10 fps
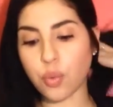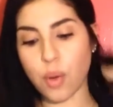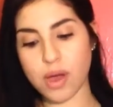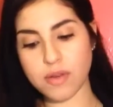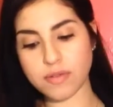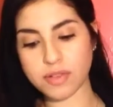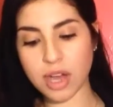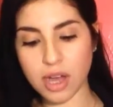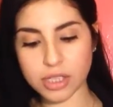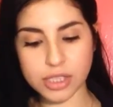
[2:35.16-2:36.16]

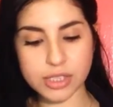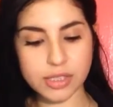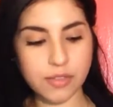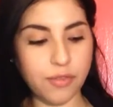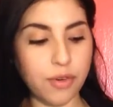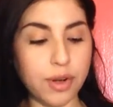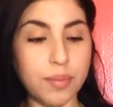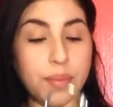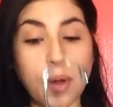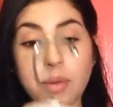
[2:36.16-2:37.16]
$12
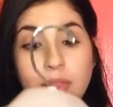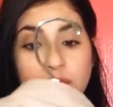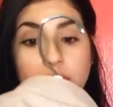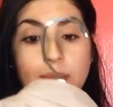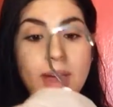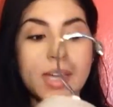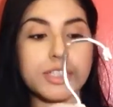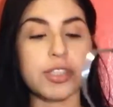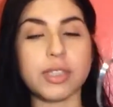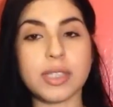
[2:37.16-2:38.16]
for both of them
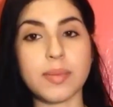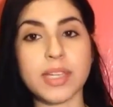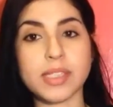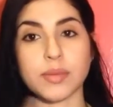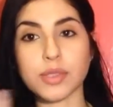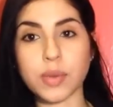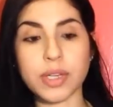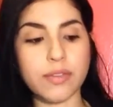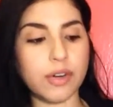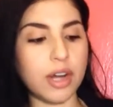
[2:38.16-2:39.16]
actually because it was
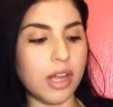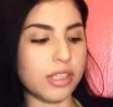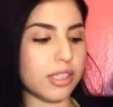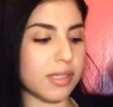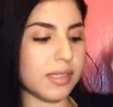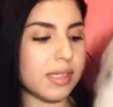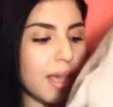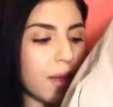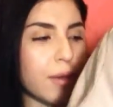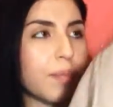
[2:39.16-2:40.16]
$24 on
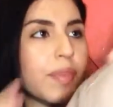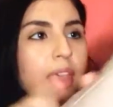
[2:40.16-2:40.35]
sale